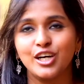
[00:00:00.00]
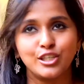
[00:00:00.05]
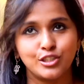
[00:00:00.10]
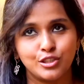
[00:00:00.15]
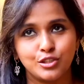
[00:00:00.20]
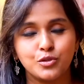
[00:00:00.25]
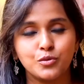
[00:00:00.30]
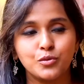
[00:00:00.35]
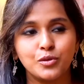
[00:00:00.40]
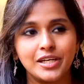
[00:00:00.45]
a
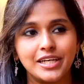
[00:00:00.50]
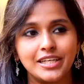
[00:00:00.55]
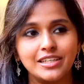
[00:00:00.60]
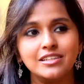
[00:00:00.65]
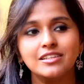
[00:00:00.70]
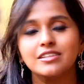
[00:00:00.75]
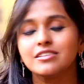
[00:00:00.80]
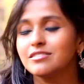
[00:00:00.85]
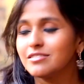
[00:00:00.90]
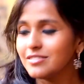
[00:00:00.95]

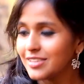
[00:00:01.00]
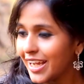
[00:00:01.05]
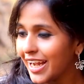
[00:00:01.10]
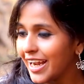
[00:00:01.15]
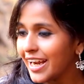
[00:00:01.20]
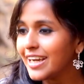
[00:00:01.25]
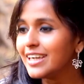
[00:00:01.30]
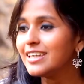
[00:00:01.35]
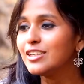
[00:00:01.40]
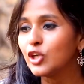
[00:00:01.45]
student
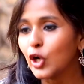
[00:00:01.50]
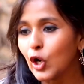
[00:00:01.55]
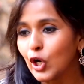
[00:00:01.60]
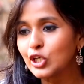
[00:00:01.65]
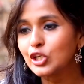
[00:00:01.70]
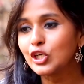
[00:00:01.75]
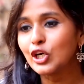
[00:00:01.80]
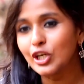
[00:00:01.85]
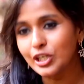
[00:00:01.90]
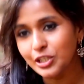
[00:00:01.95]
and
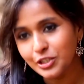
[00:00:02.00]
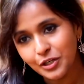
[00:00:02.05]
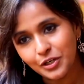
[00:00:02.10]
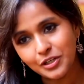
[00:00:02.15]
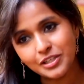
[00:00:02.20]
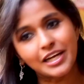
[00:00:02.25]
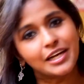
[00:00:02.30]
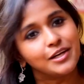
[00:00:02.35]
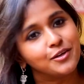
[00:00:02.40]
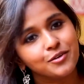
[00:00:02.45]
dot dot
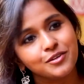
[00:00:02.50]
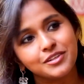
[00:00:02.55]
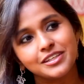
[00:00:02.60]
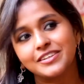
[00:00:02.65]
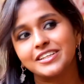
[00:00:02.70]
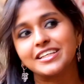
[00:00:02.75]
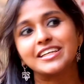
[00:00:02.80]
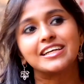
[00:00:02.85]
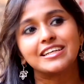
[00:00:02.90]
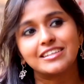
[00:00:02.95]
dot I don't
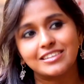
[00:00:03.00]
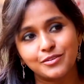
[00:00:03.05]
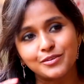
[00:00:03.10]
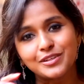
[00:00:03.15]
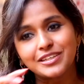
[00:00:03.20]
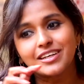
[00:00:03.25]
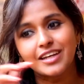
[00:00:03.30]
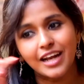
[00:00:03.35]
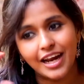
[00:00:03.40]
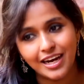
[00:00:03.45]
think
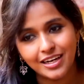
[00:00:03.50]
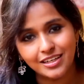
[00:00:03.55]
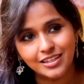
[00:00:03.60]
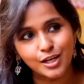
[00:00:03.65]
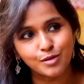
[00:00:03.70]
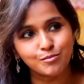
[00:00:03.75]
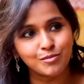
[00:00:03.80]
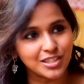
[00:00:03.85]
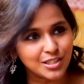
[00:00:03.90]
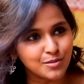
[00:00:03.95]
twitter had
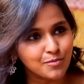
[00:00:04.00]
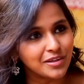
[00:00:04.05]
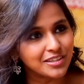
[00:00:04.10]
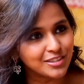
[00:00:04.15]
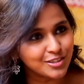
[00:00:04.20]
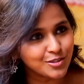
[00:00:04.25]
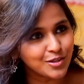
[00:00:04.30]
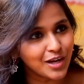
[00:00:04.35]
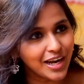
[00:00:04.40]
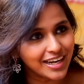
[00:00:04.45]
that much
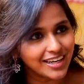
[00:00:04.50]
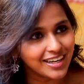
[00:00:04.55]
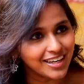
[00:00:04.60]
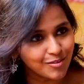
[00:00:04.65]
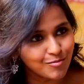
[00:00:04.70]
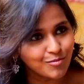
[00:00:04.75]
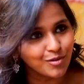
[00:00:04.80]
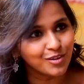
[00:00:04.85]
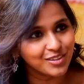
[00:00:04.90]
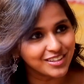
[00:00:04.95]
space to
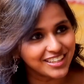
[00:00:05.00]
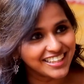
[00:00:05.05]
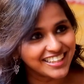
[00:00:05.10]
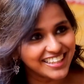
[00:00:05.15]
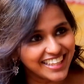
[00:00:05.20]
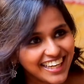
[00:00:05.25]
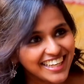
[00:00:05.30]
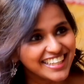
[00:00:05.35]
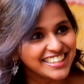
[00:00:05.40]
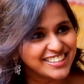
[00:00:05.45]
handle more
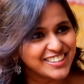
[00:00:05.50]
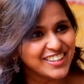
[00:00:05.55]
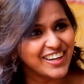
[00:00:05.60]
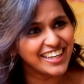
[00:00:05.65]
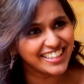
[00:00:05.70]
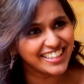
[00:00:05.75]
than that so